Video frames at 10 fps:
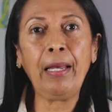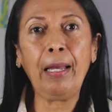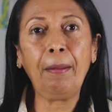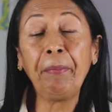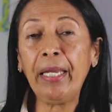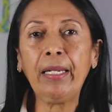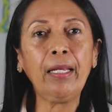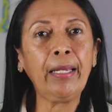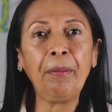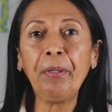Um,
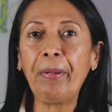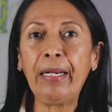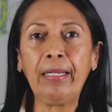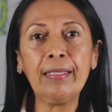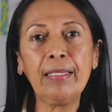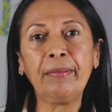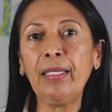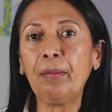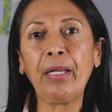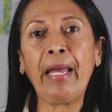Benny, everybody is a
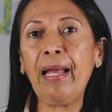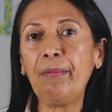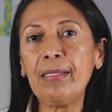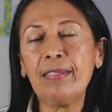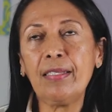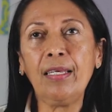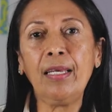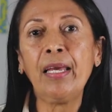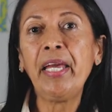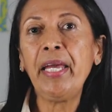team. I haven't
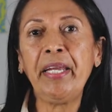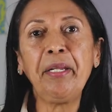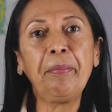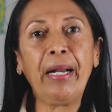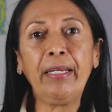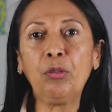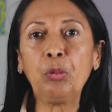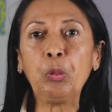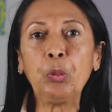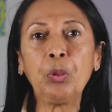seen anybody
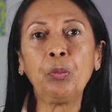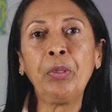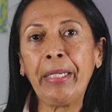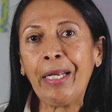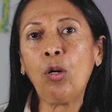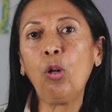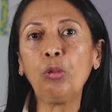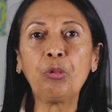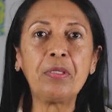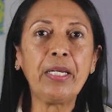to, when I
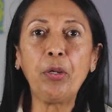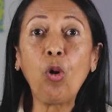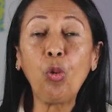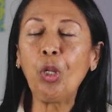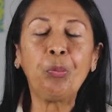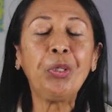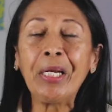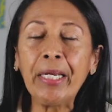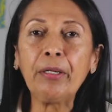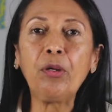call to say, no, we
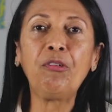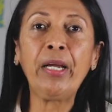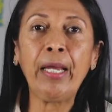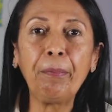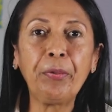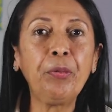cannot help